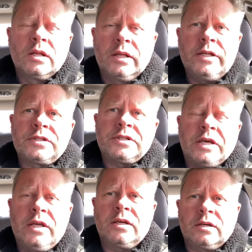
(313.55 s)
Let's
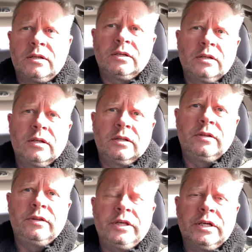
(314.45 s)
take
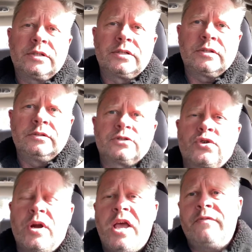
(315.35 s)
this
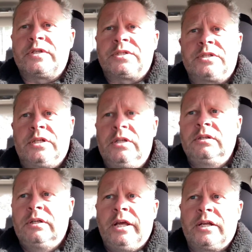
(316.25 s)
travesty
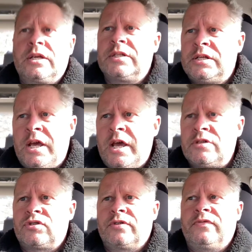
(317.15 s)
and
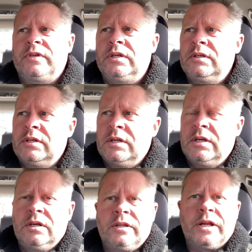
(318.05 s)
catastrophe
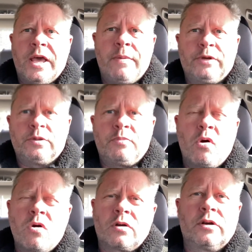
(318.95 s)
that happened to
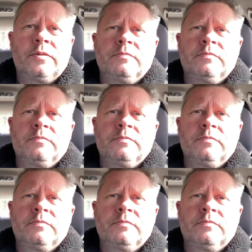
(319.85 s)
Parler